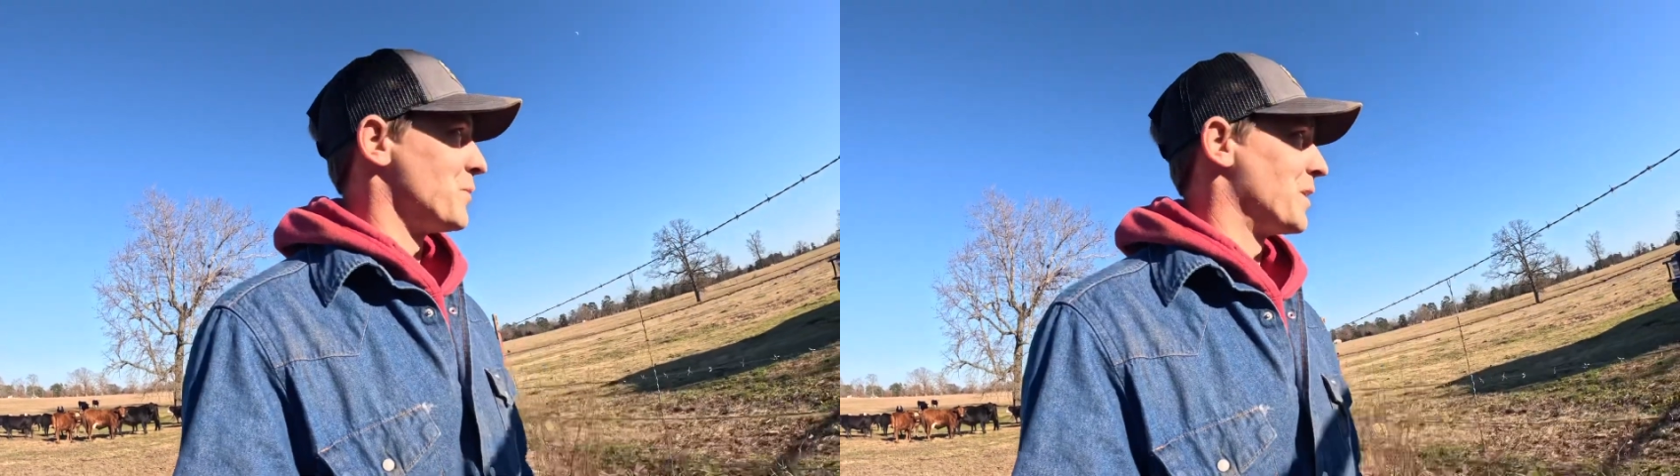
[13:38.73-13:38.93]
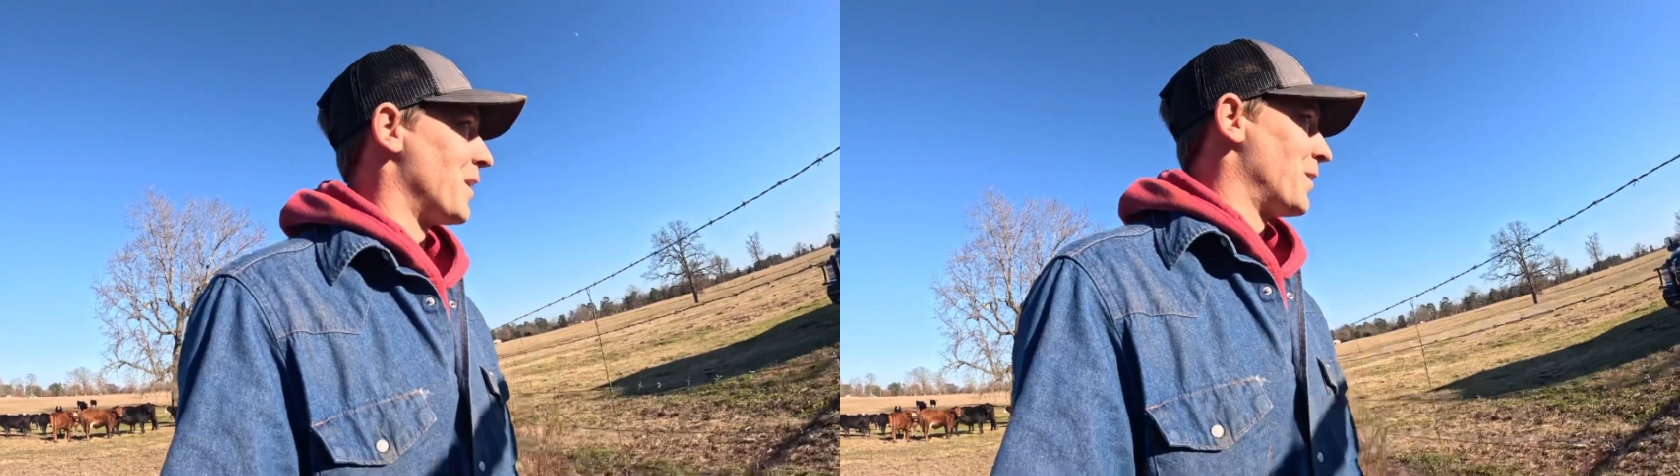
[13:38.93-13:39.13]

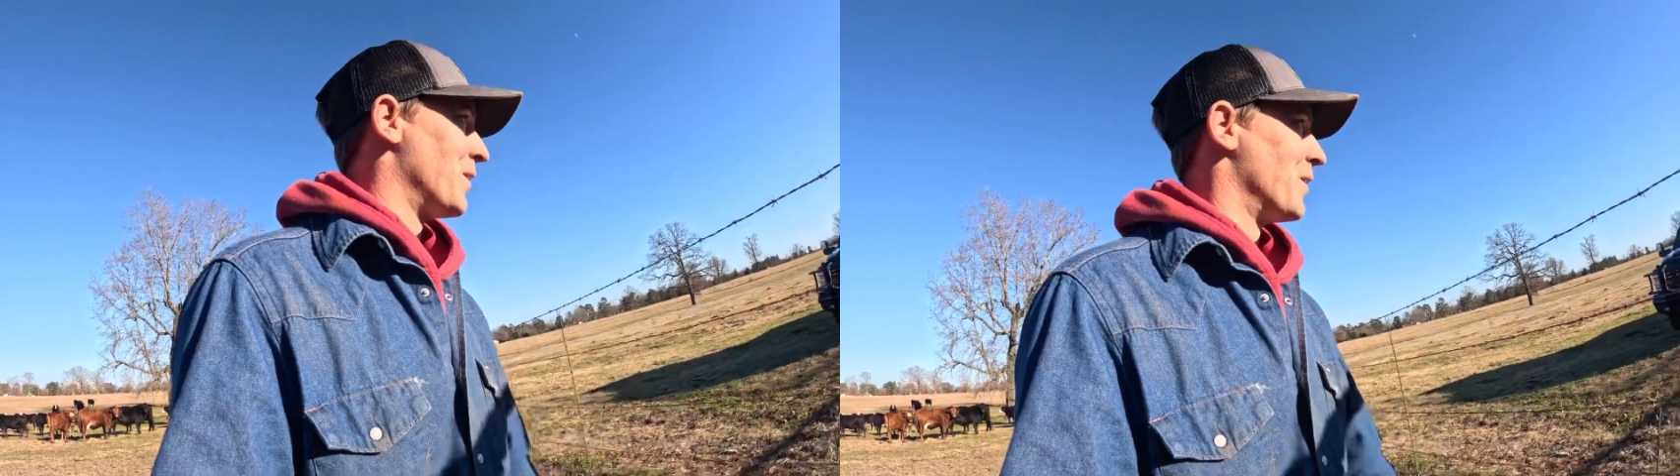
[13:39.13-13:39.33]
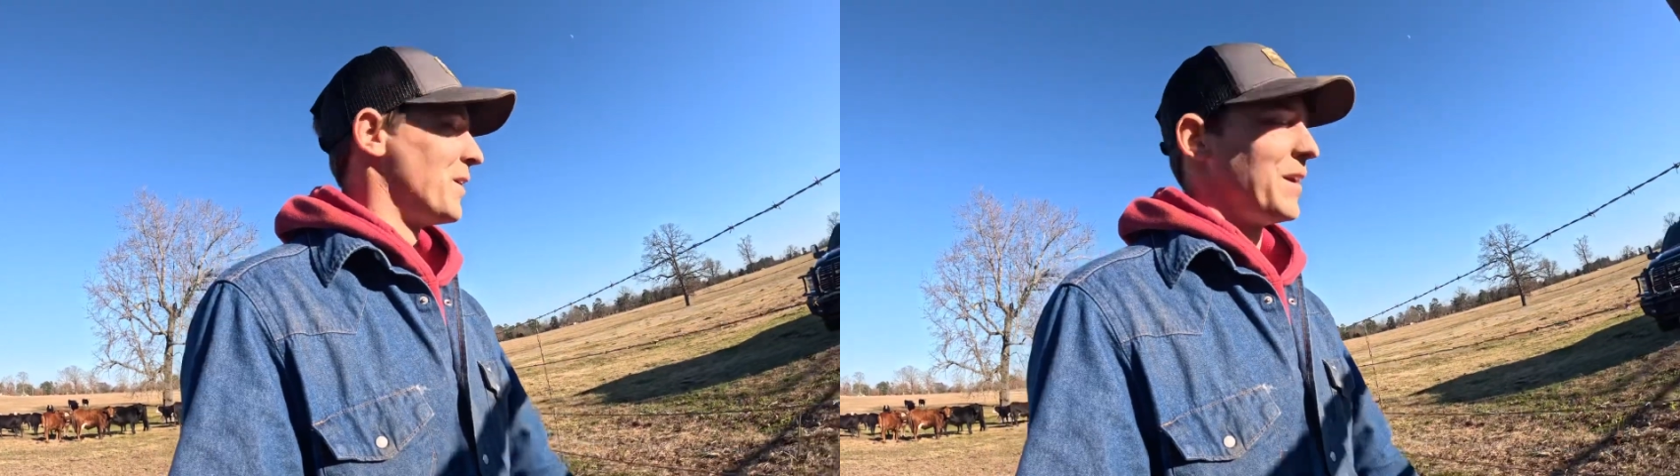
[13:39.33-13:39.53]
We got
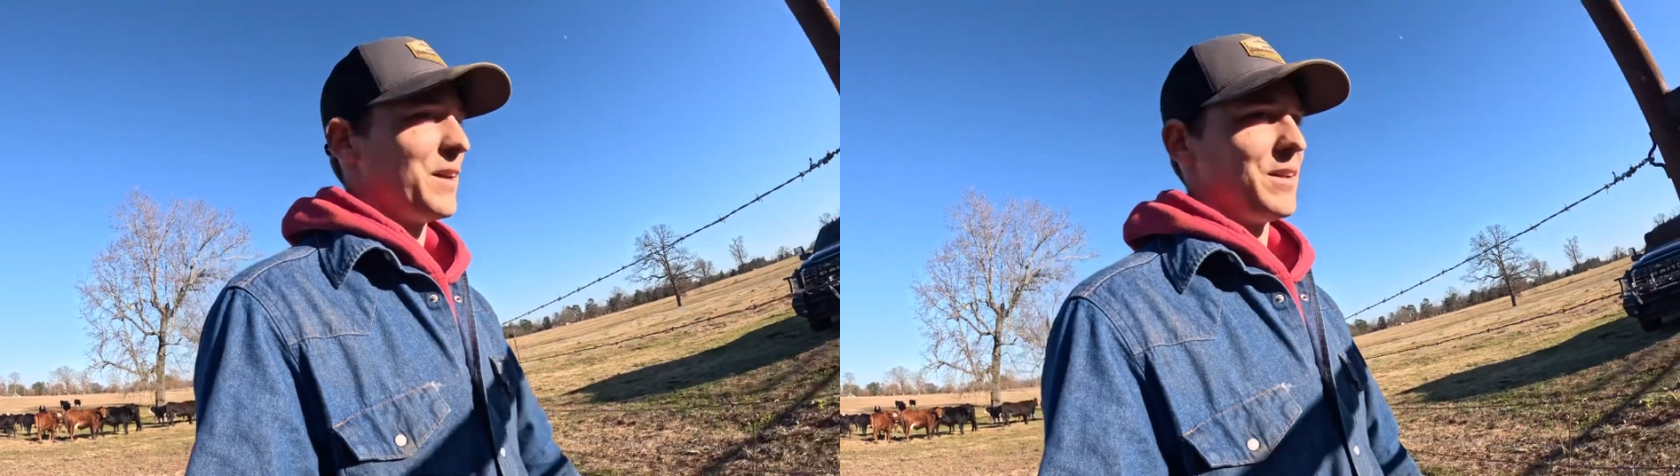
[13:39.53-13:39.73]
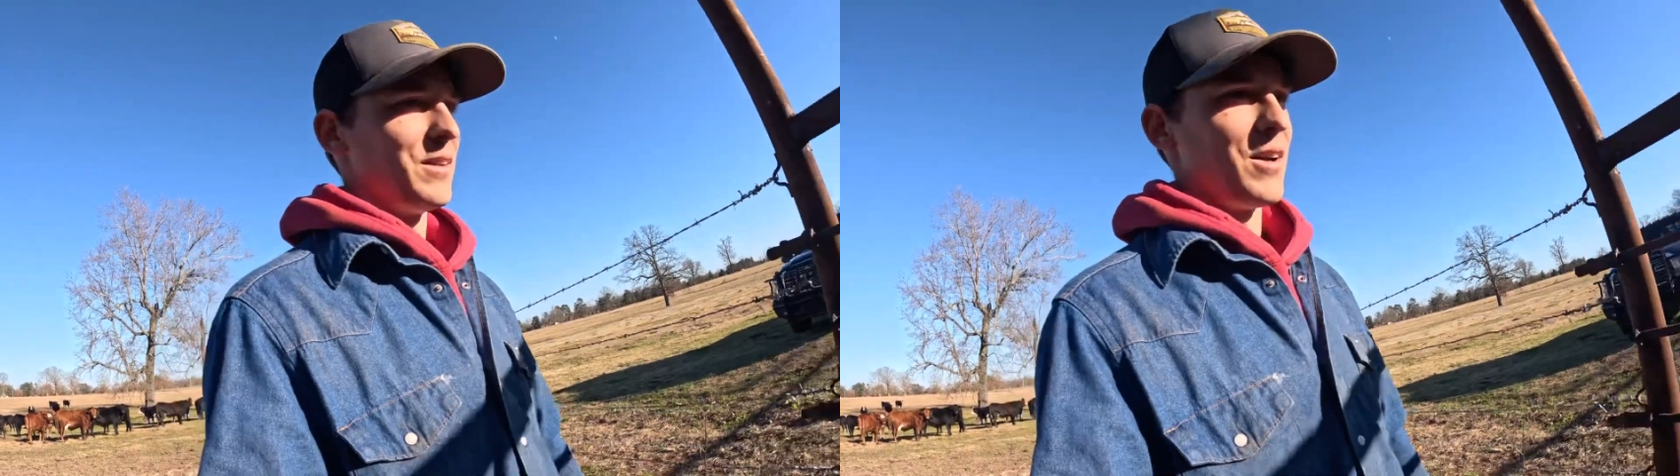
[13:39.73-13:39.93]
her
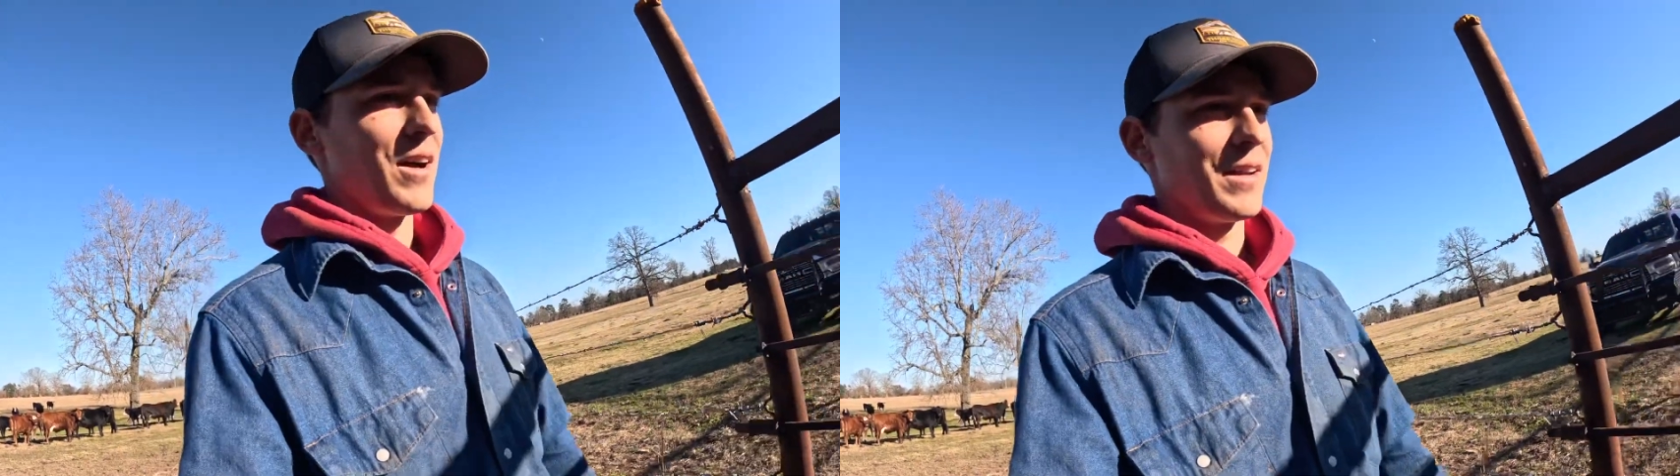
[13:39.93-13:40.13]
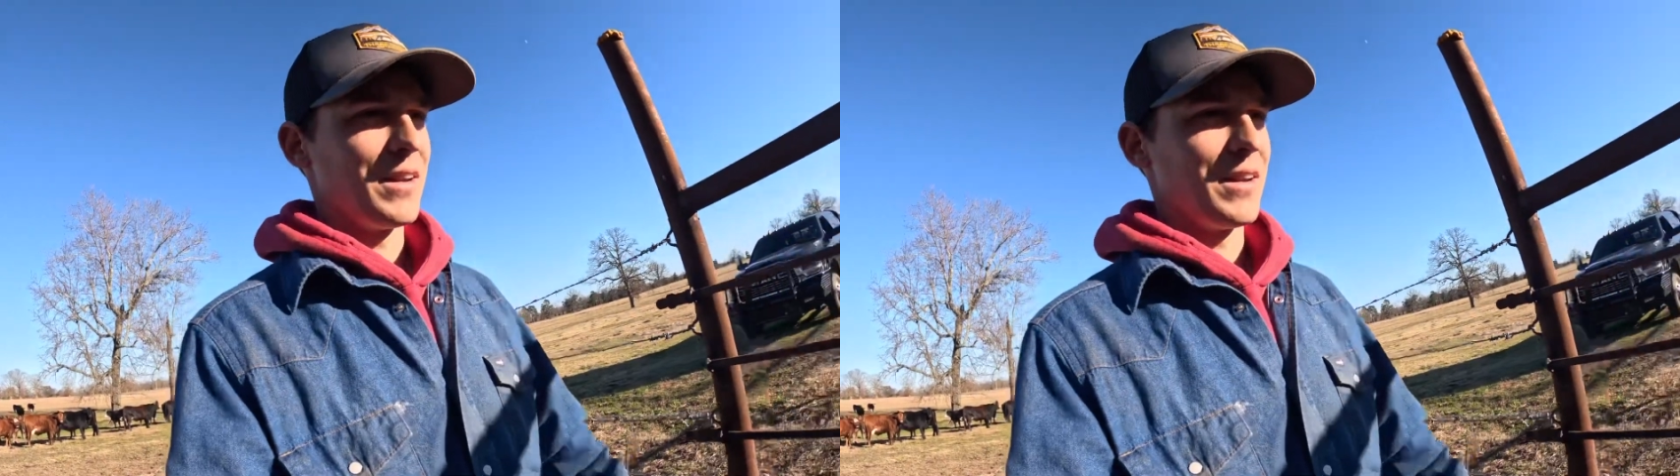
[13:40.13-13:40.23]
in a lot